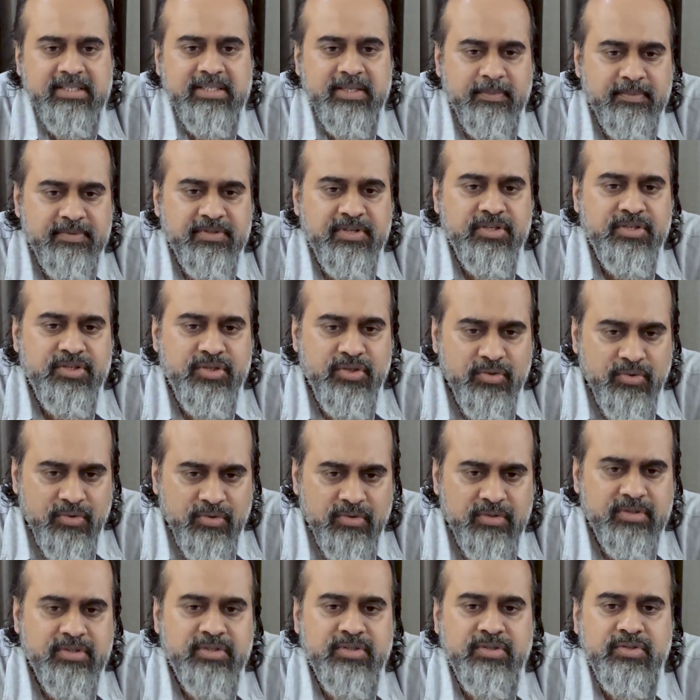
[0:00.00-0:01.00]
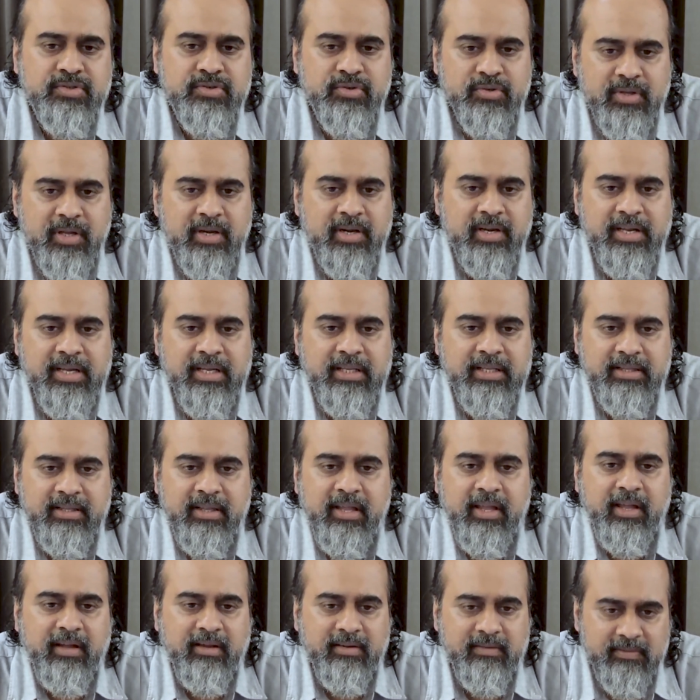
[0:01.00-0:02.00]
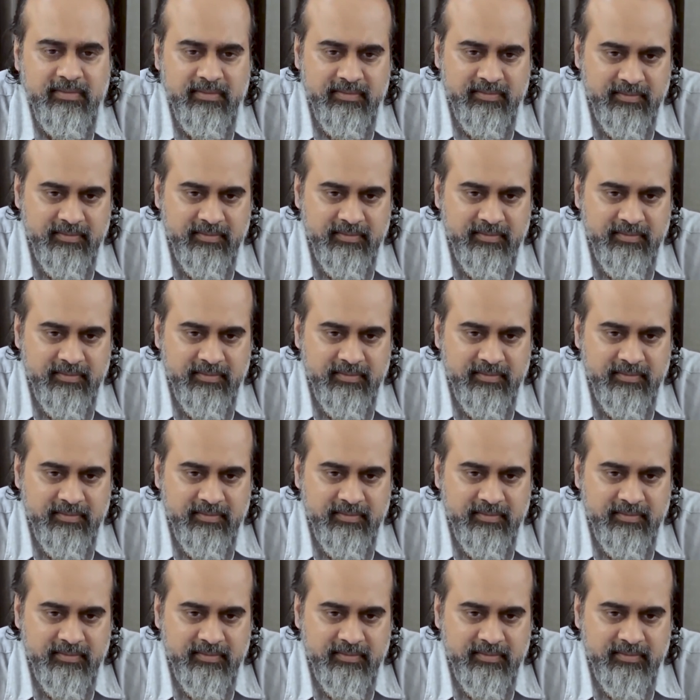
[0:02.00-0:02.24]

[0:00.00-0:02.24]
substitutes to the real thing.